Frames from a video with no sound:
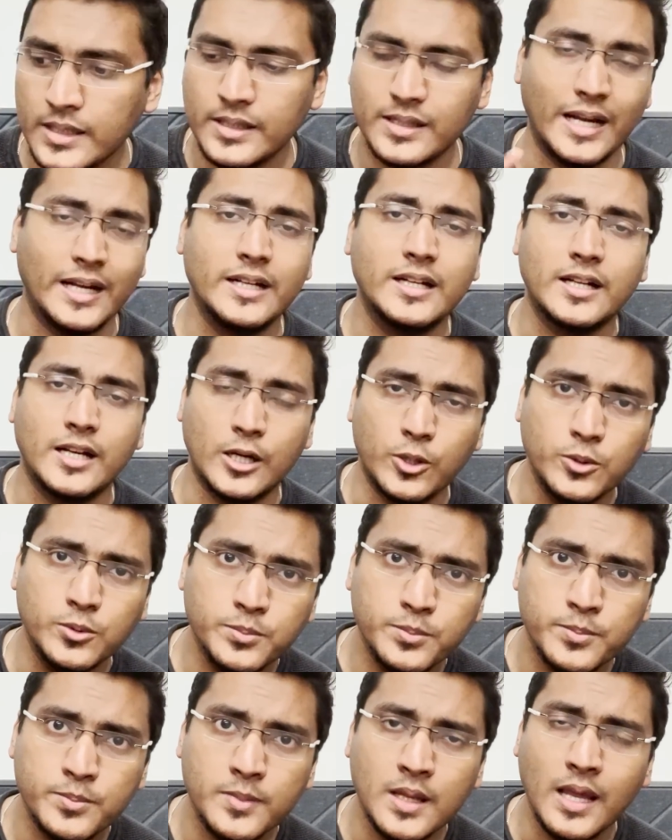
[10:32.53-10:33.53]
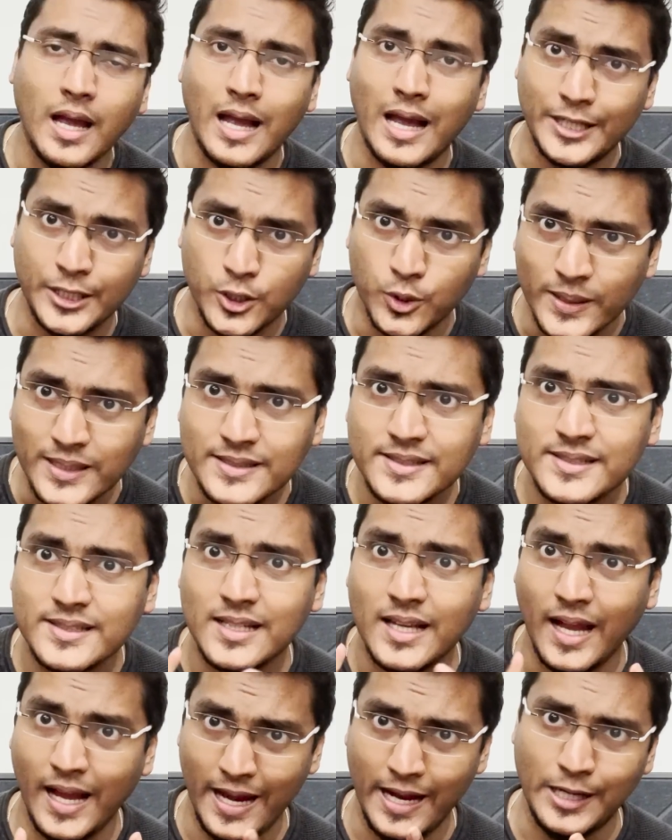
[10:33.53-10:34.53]
Right now, iOS,
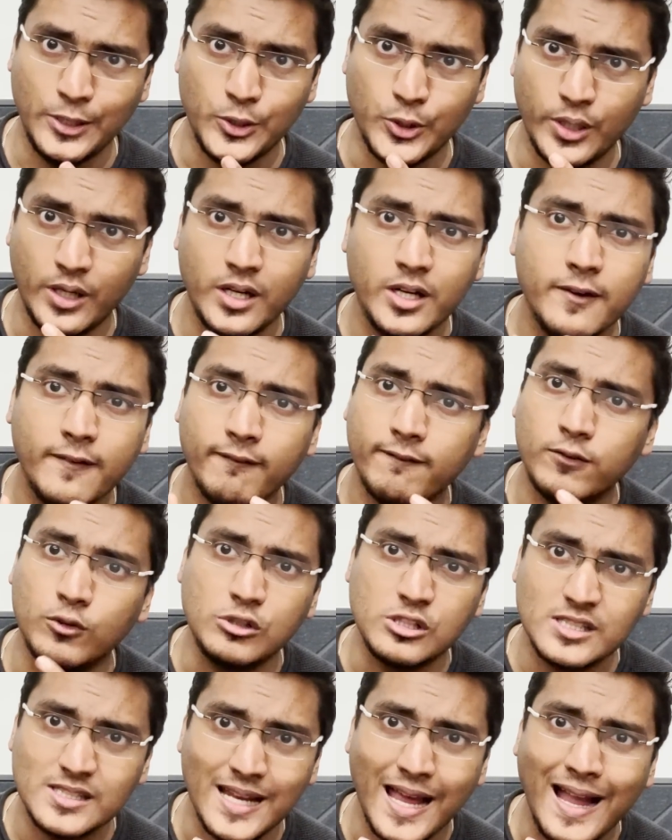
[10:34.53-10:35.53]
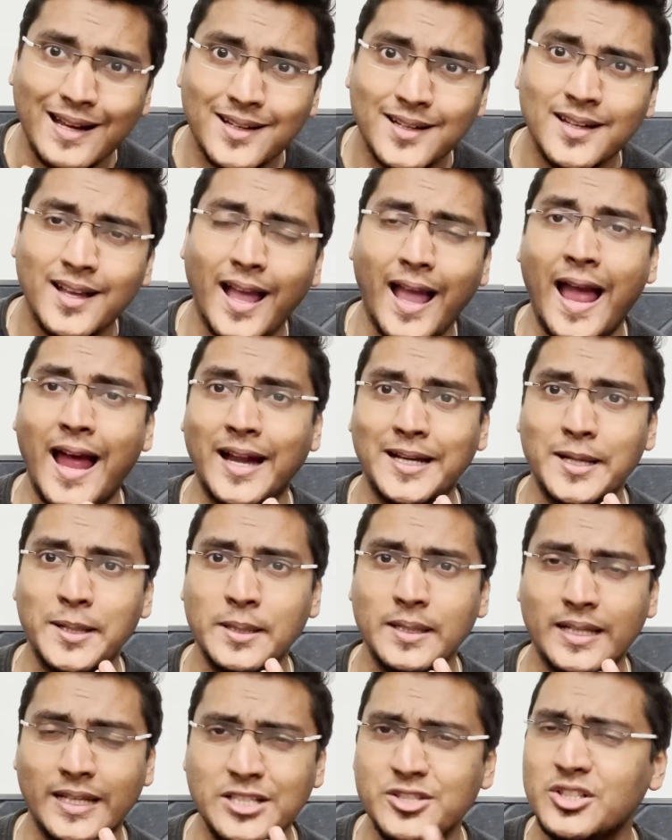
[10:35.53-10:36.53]
Android, full stack, and
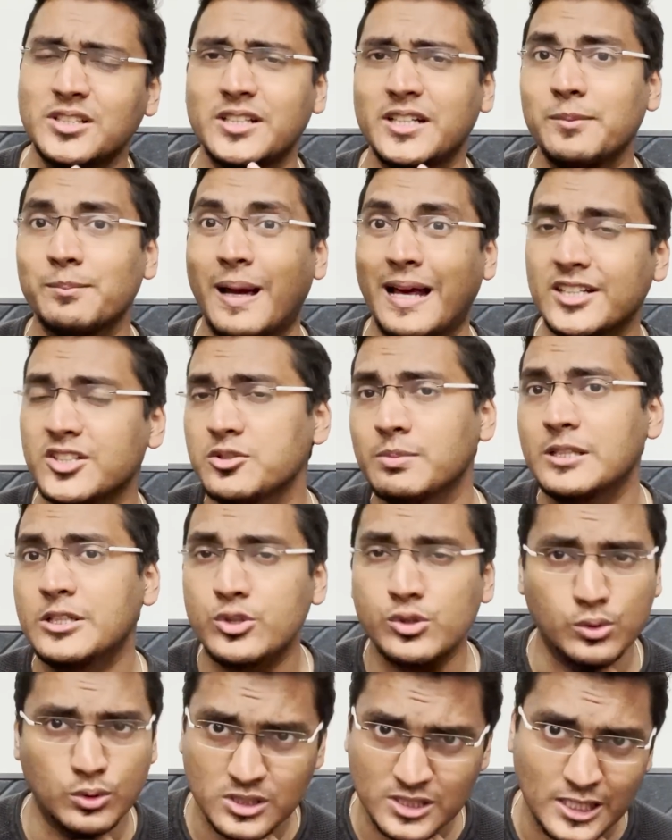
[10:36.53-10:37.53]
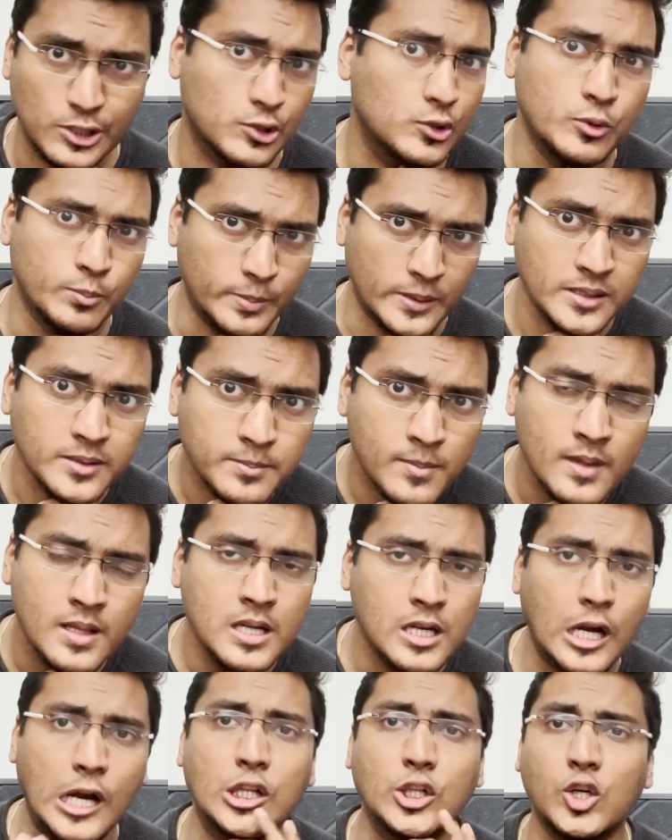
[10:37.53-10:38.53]
engineering management roles are open,
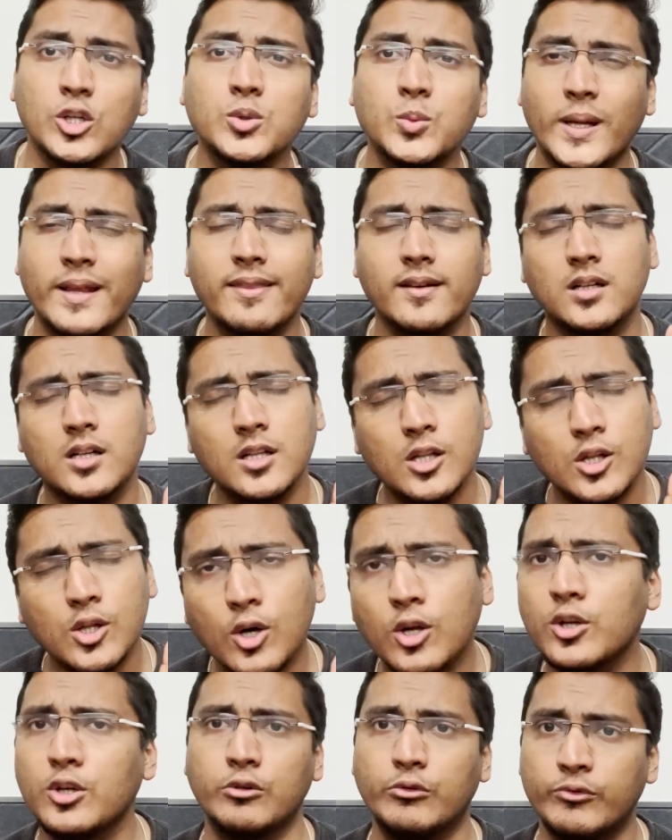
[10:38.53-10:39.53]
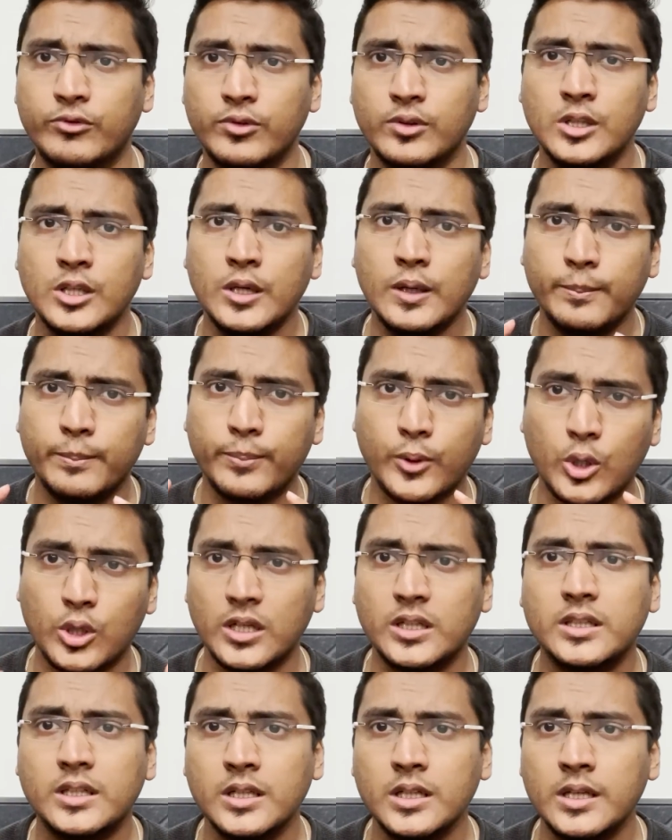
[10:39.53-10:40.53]
along with a lot of
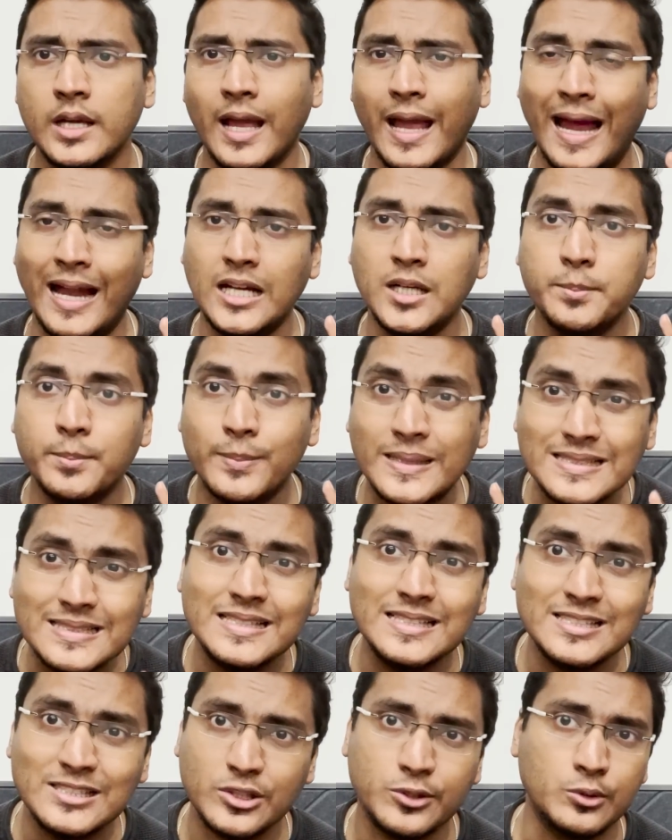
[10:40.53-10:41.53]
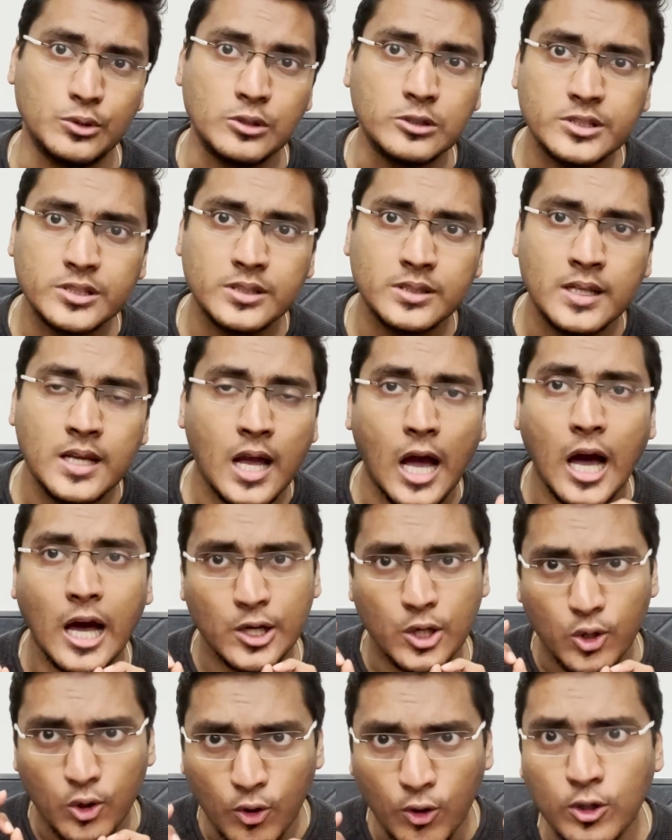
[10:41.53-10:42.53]
product and business roles
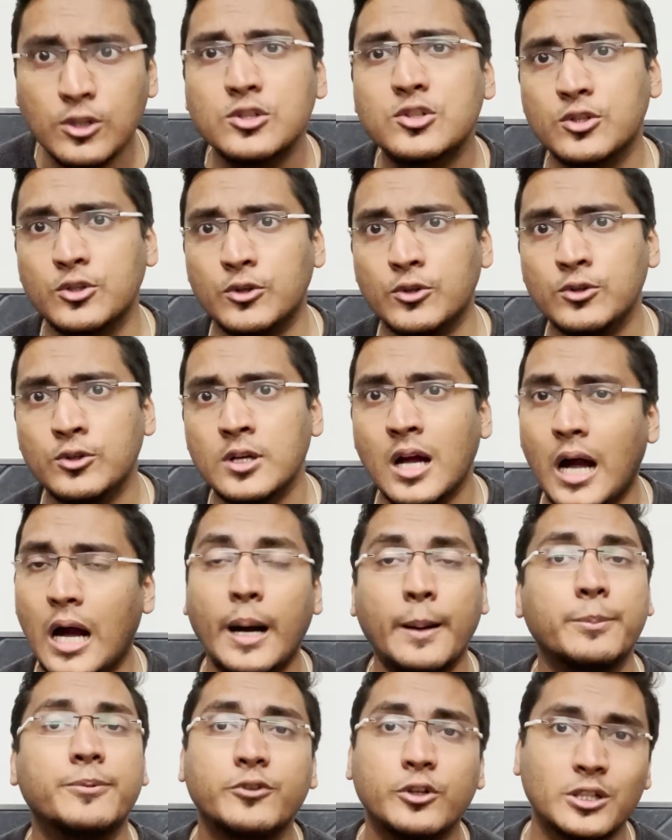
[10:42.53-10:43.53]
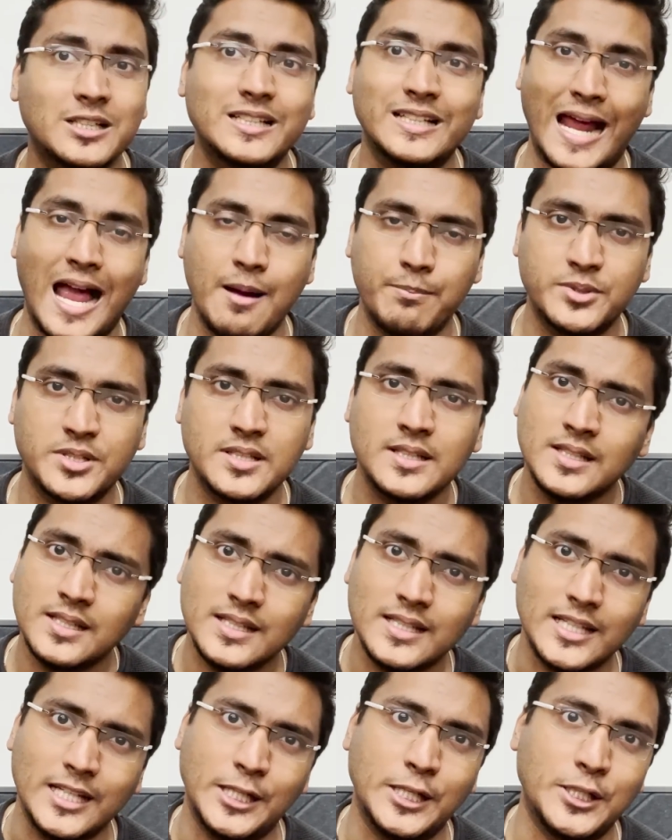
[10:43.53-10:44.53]
are also up for grabs
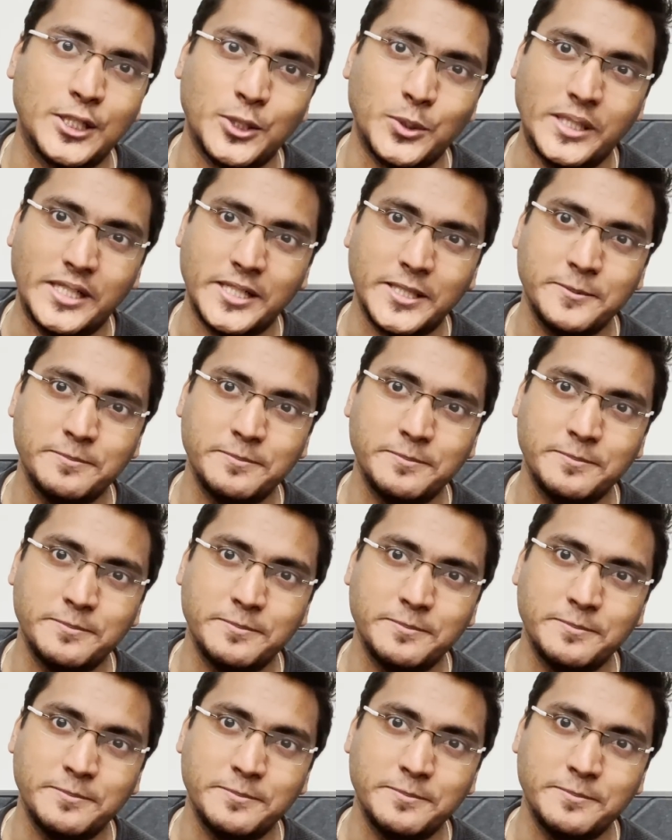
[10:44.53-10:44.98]
in Intuit.